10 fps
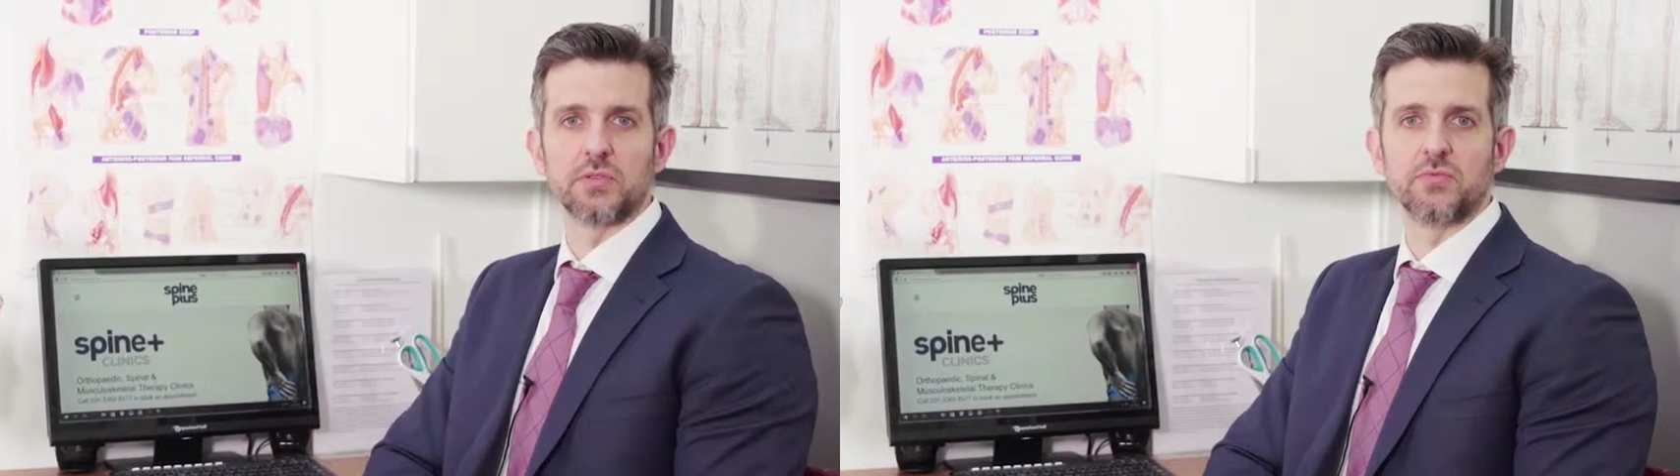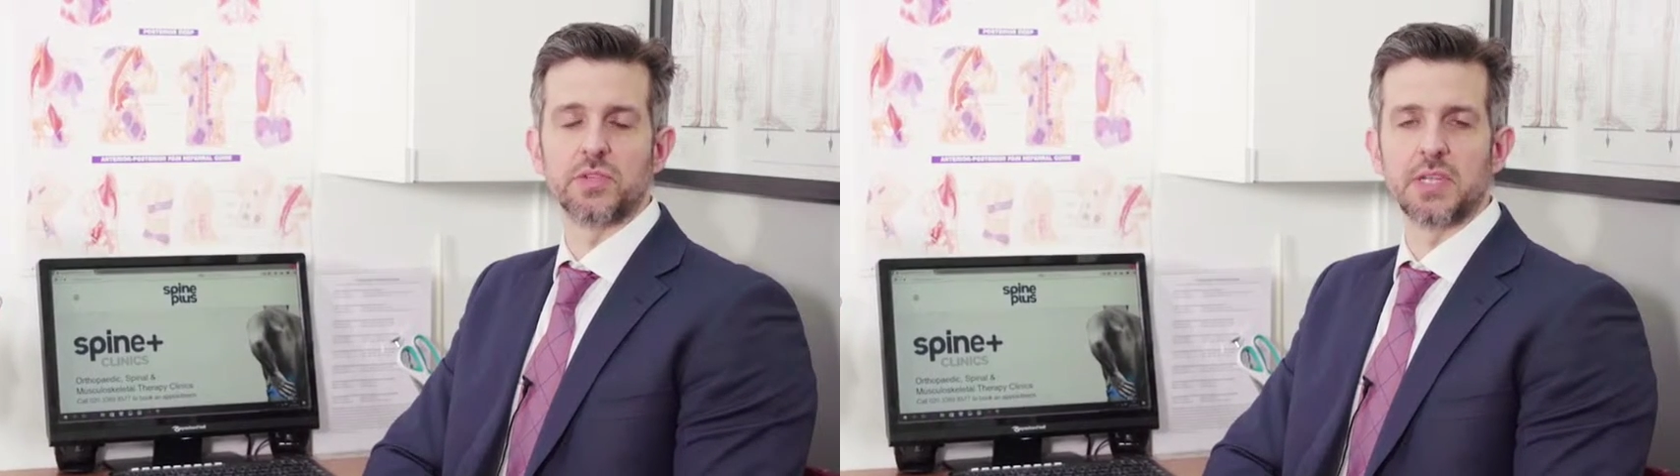
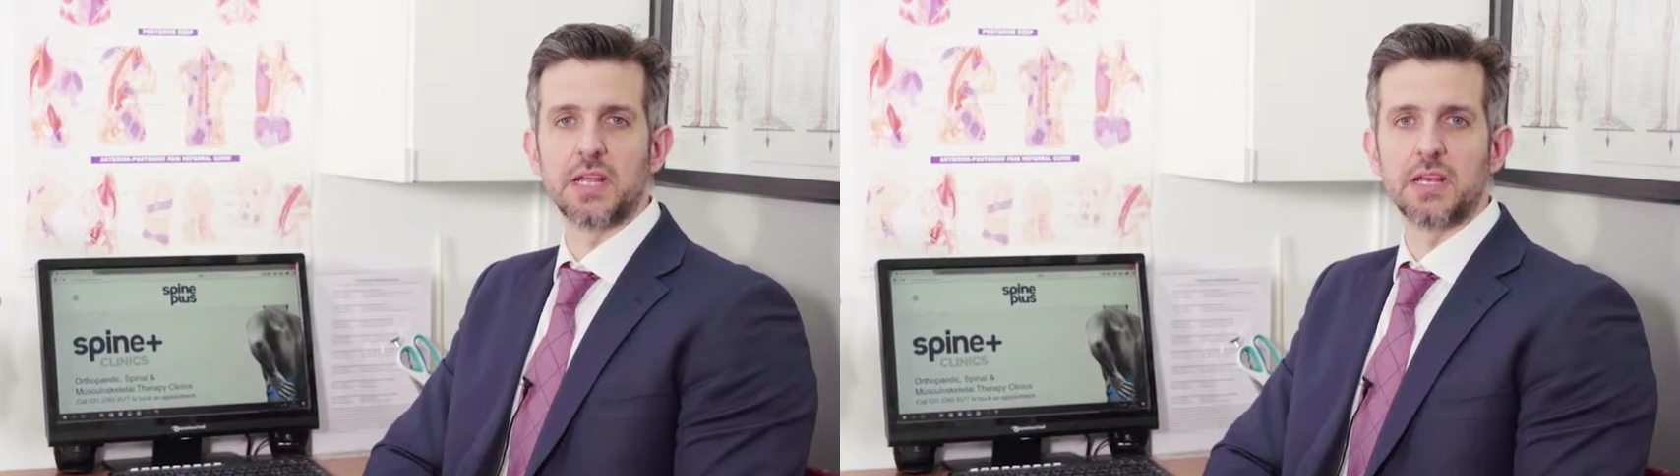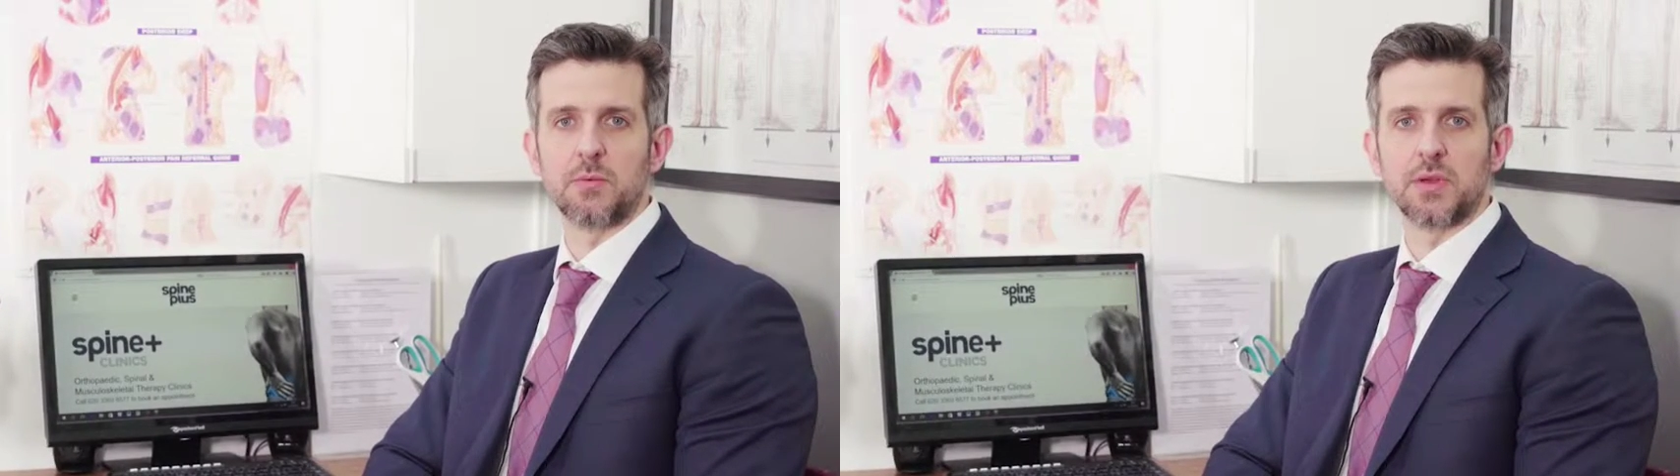
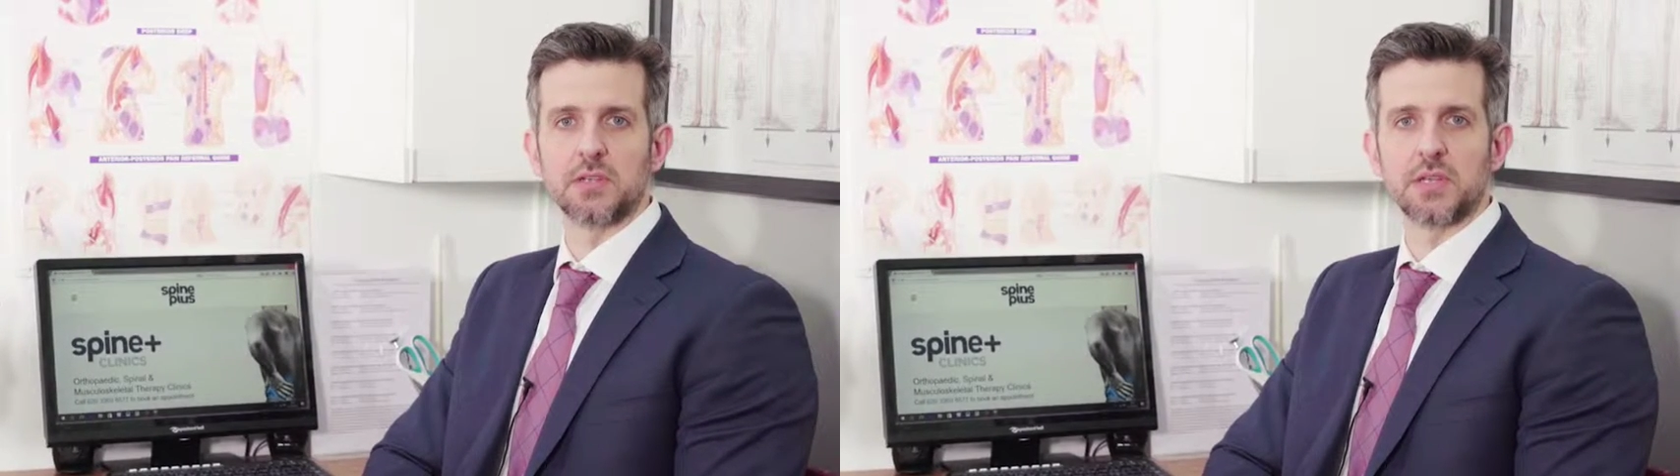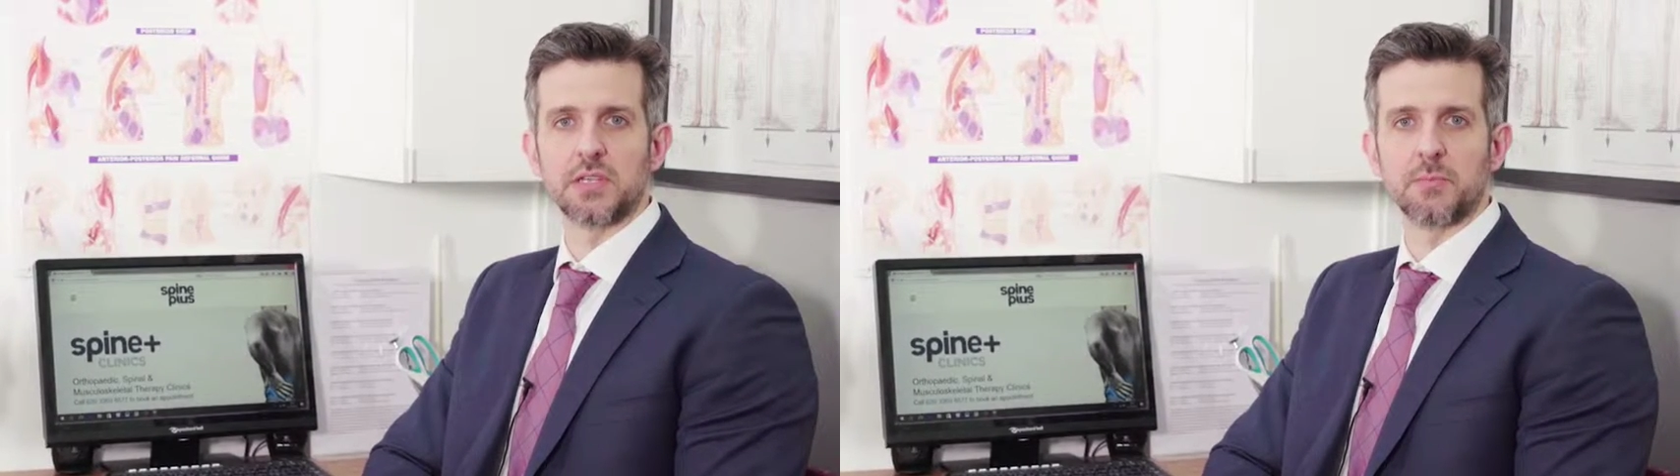routinely when
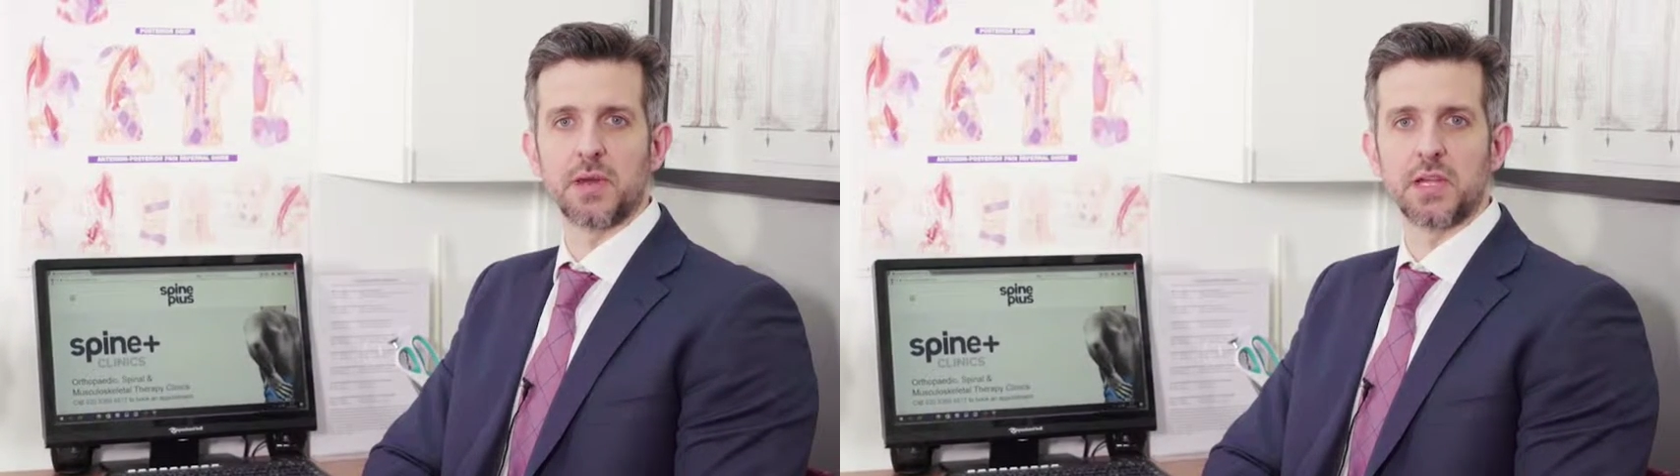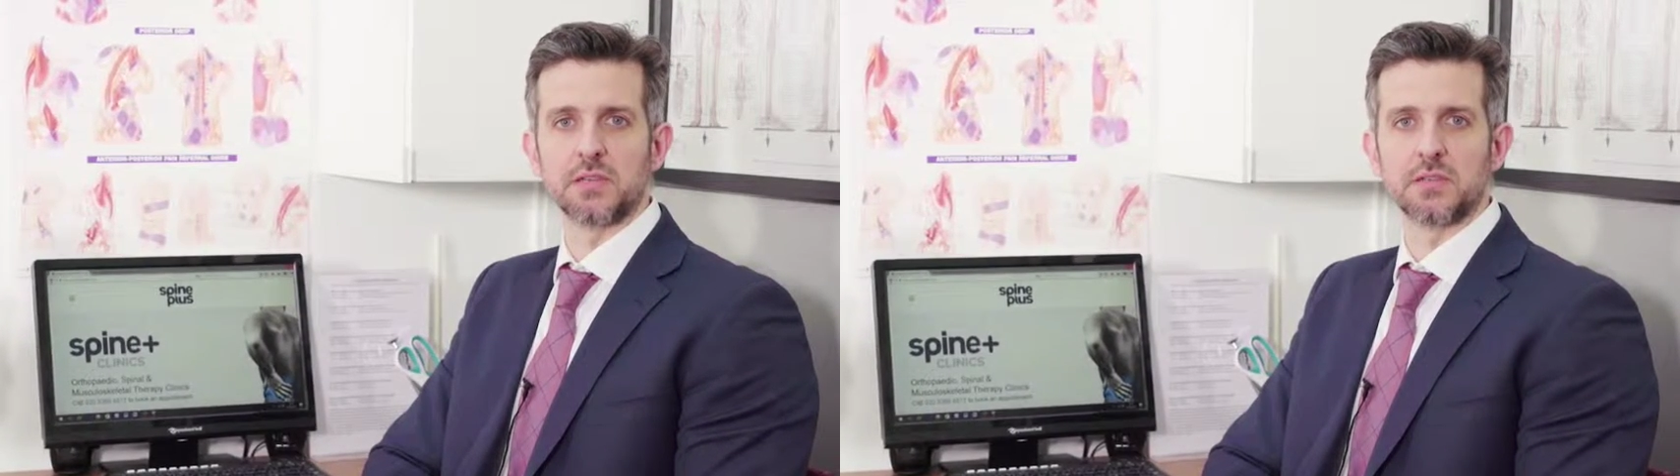assessing
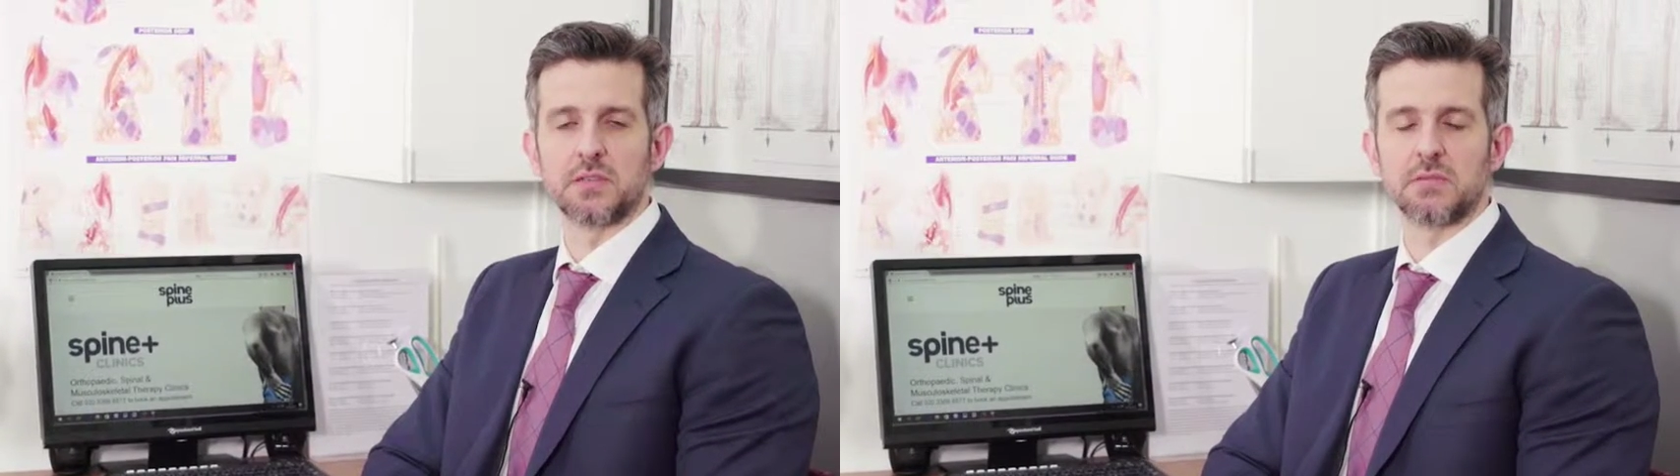patients.